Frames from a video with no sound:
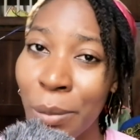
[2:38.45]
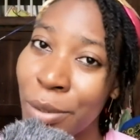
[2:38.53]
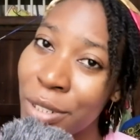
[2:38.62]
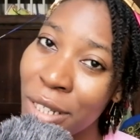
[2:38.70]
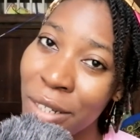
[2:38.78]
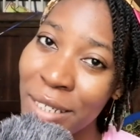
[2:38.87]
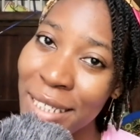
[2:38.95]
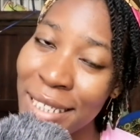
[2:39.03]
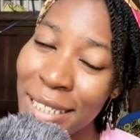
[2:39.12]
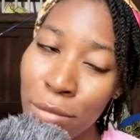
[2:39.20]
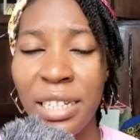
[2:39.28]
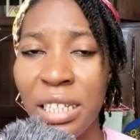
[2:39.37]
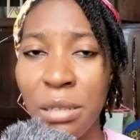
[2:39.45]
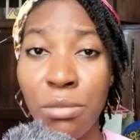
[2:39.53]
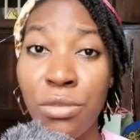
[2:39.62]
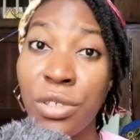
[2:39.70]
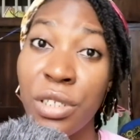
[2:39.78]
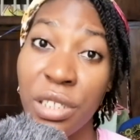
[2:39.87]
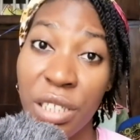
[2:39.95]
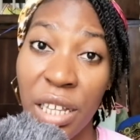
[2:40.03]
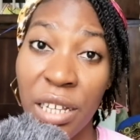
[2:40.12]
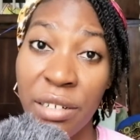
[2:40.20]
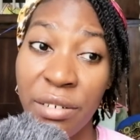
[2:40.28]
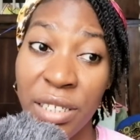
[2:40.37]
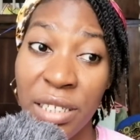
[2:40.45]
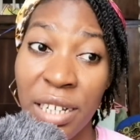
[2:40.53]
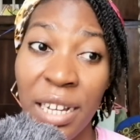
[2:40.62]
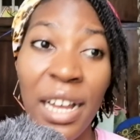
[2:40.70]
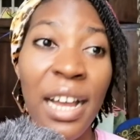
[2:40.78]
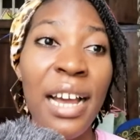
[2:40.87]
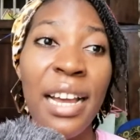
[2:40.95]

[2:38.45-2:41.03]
protagonist. Her name was Theresa.